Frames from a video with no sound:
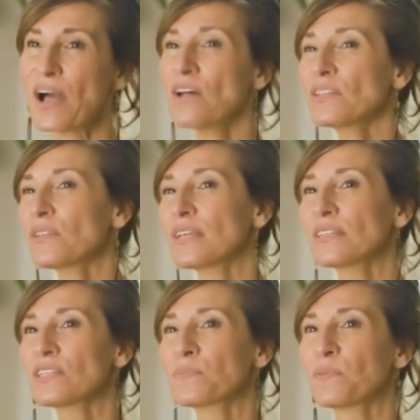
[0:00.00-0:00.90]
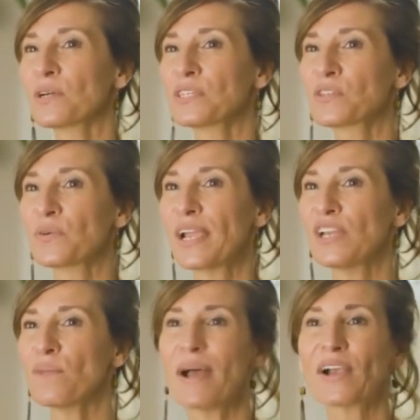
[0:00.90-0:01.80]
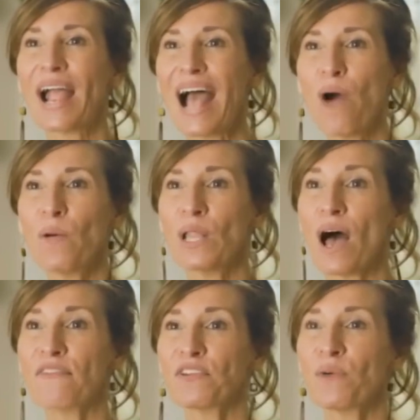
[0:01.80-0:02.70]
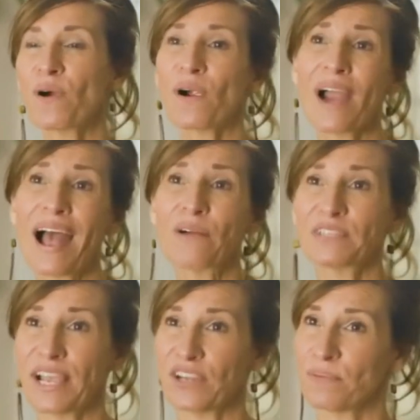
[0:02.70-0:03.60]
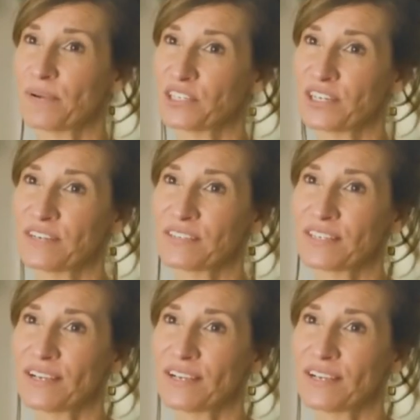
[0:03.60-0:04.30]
I also think this book is great no matter how well off you are or how tight your budget